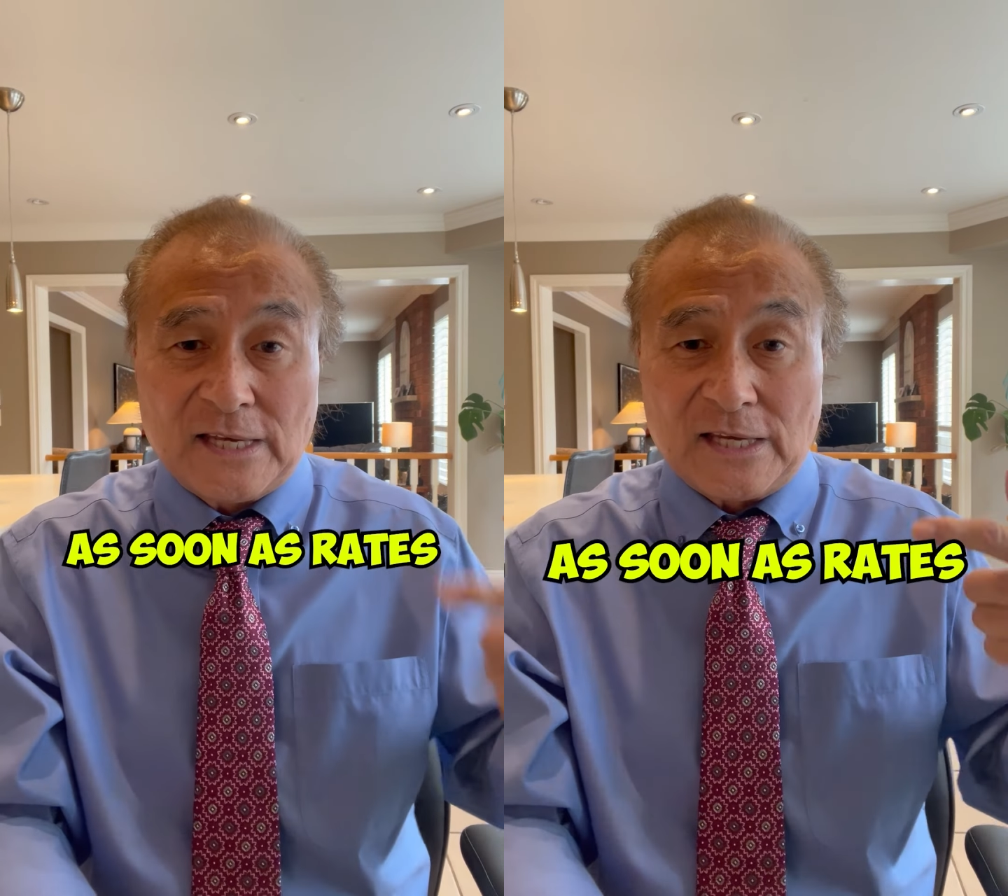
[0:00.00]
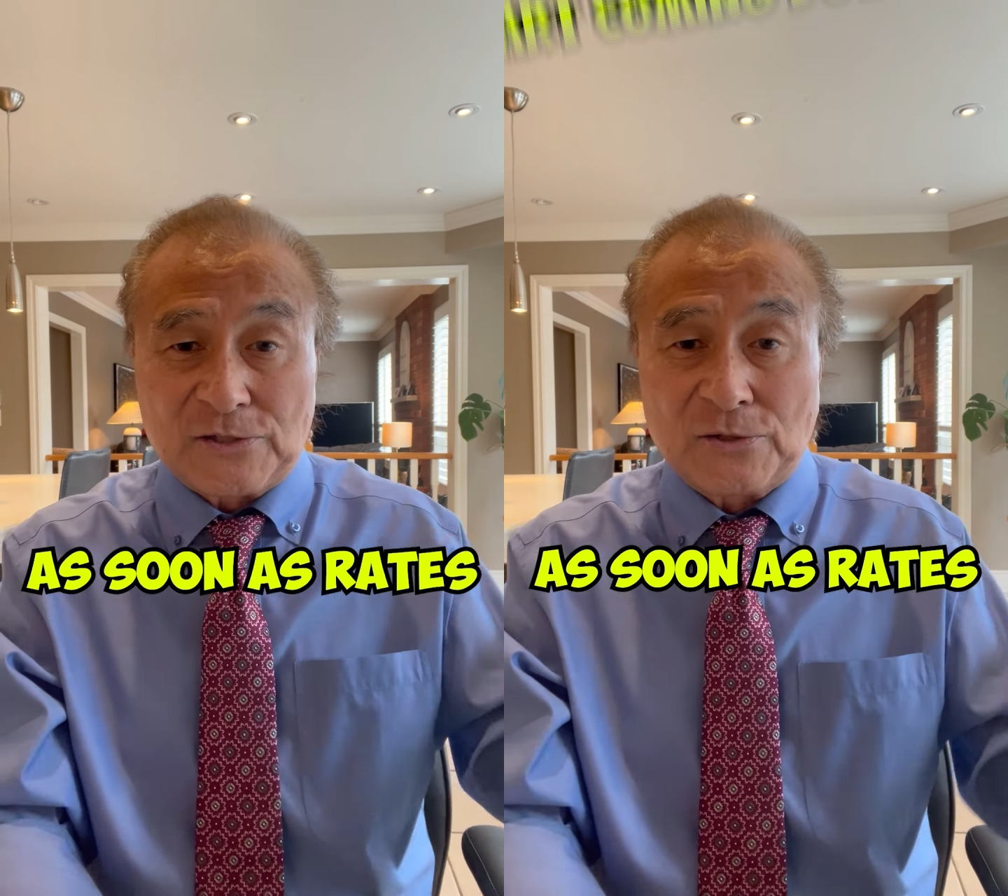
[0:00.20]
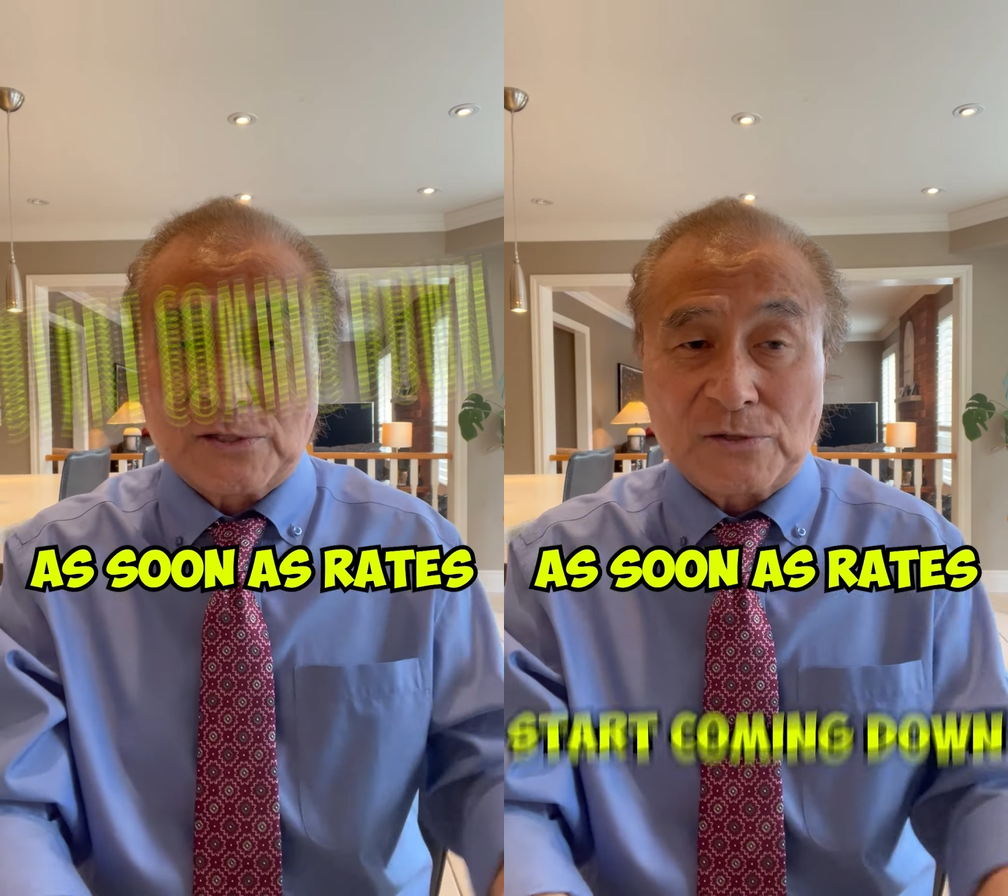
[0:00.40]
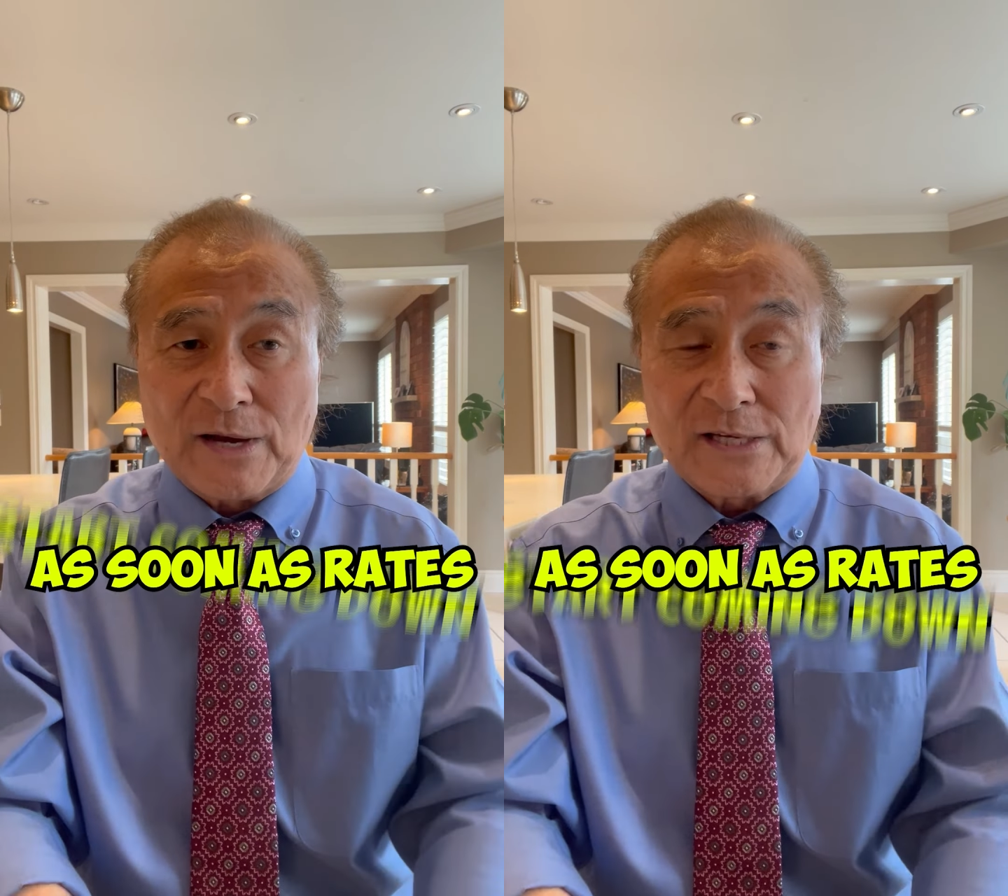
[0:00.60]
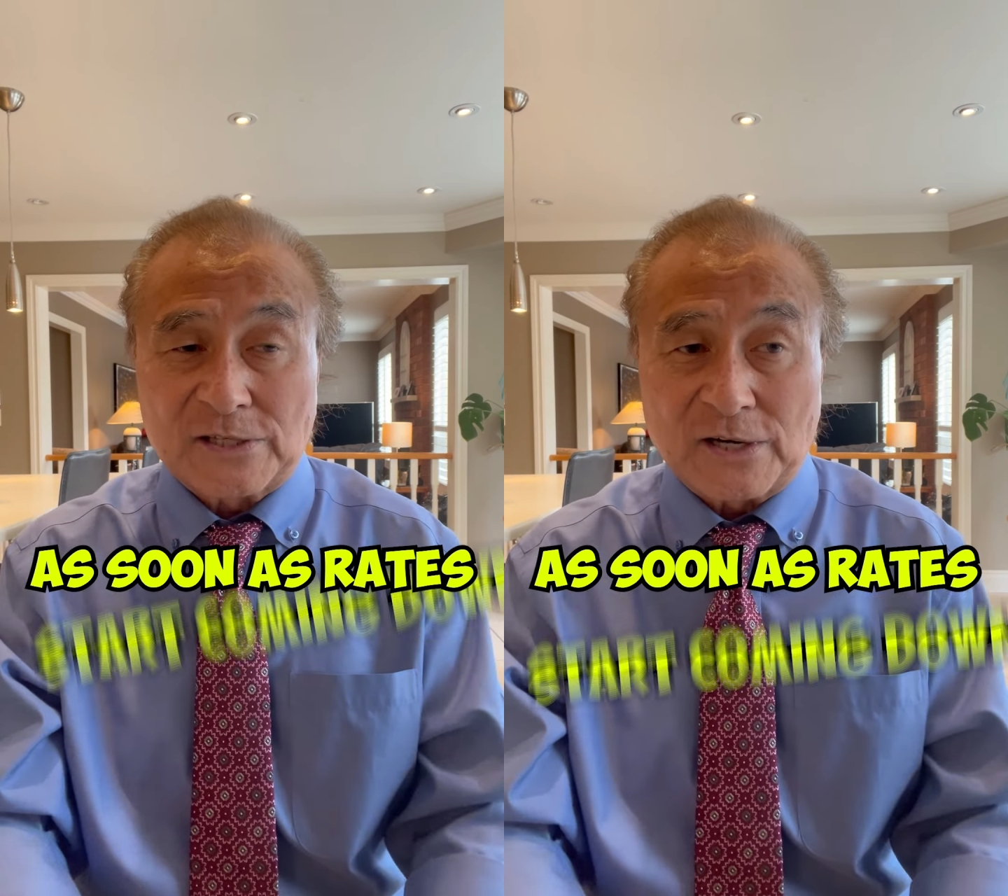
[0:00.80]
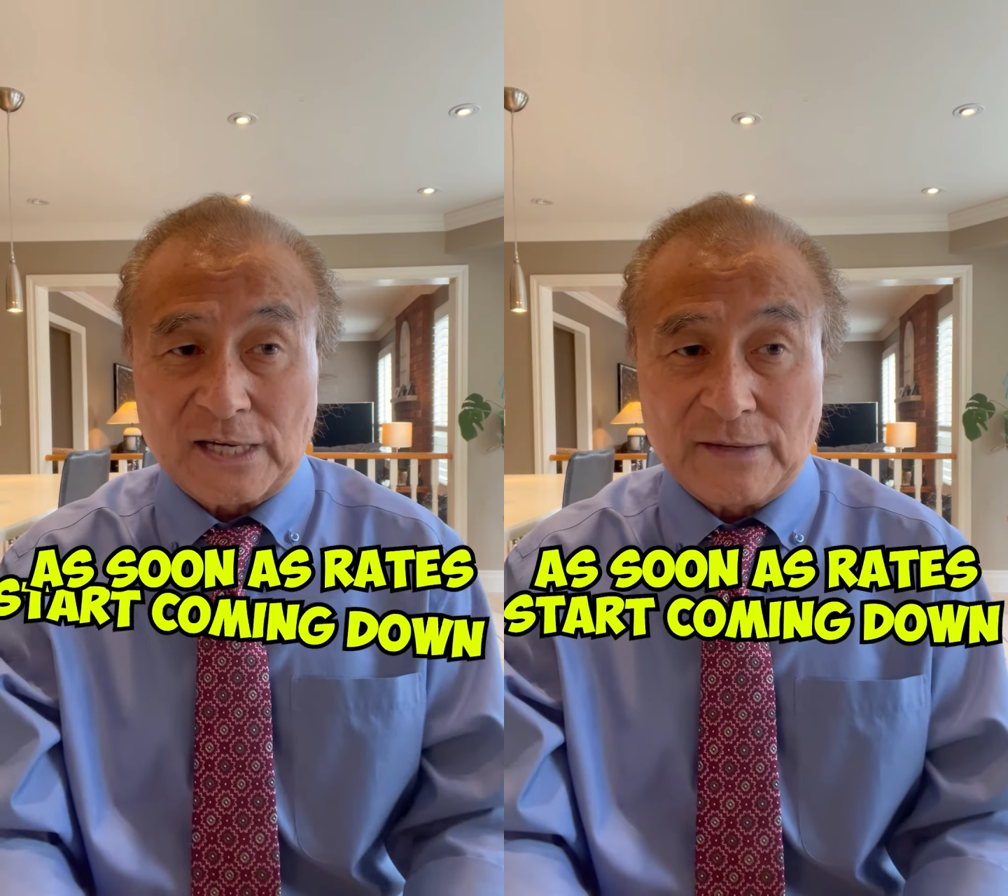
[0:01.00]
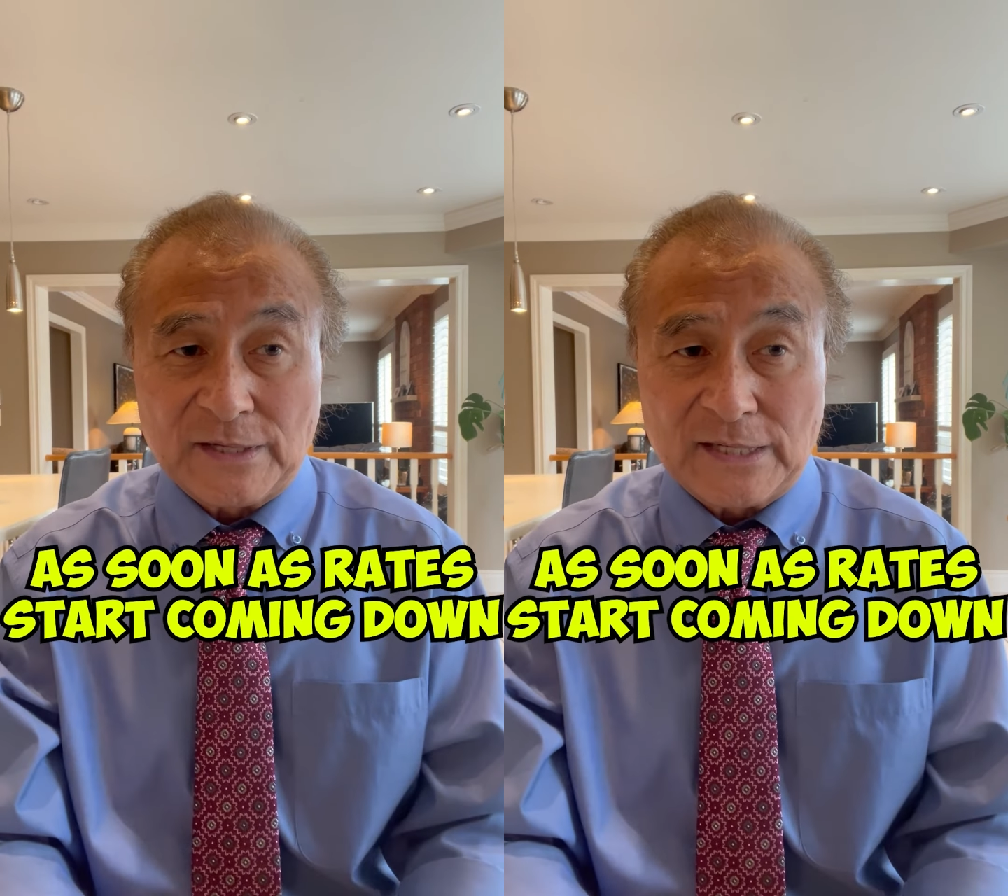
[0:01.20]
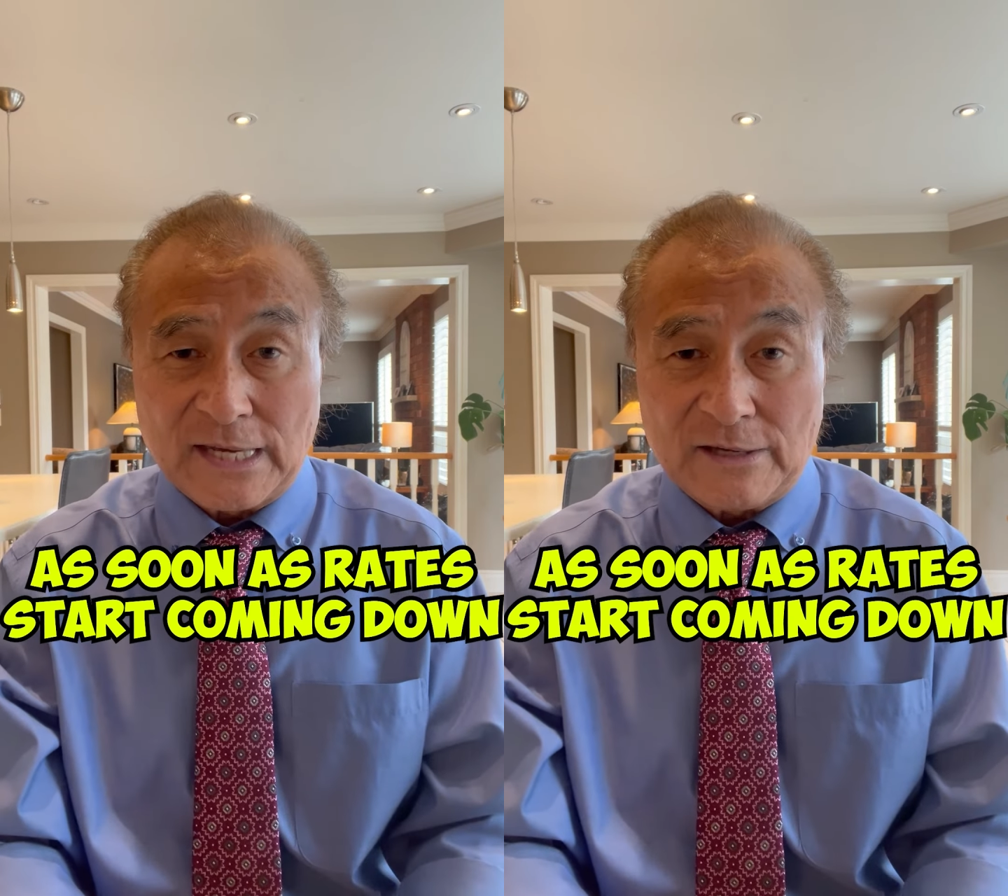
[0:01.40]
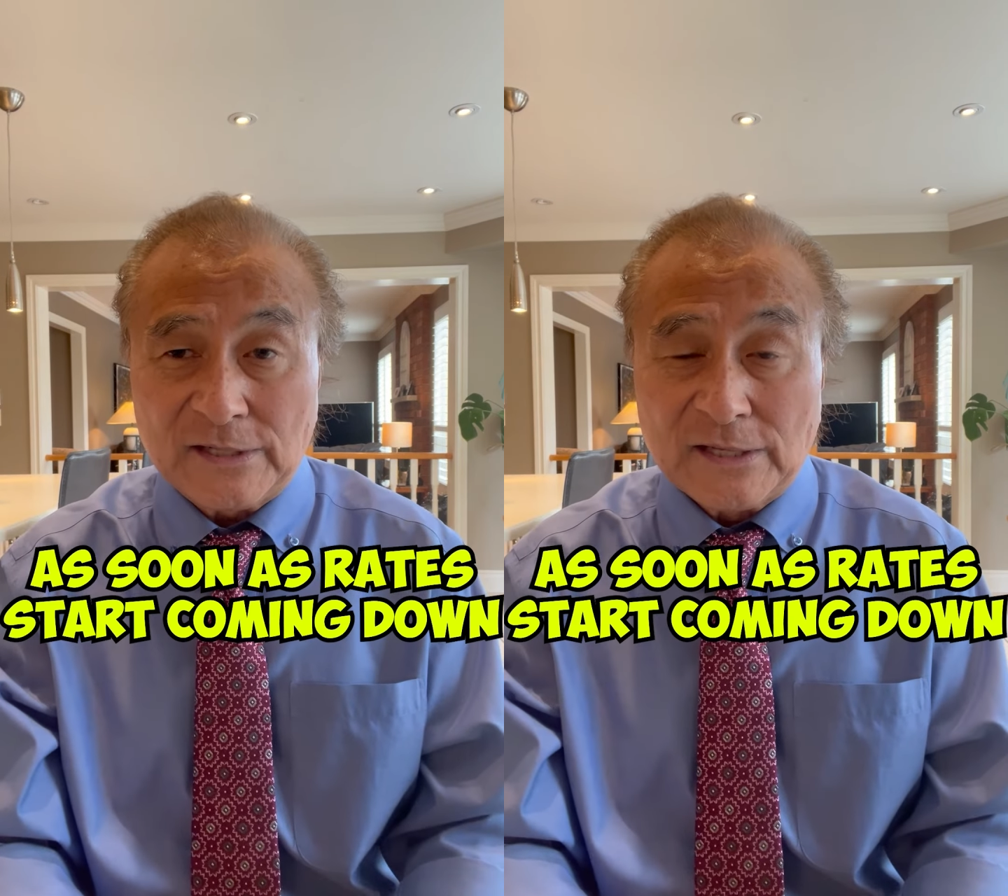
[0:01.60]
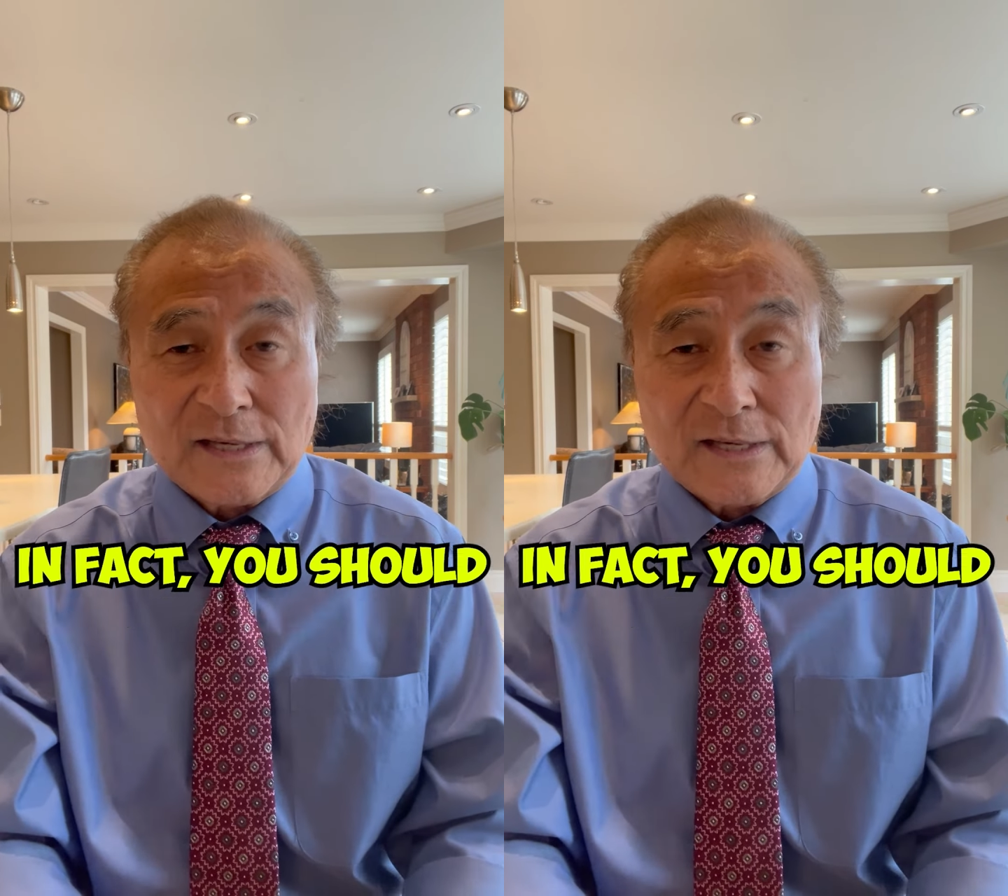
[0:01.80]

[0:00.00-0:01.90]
as soon as rates start coming down.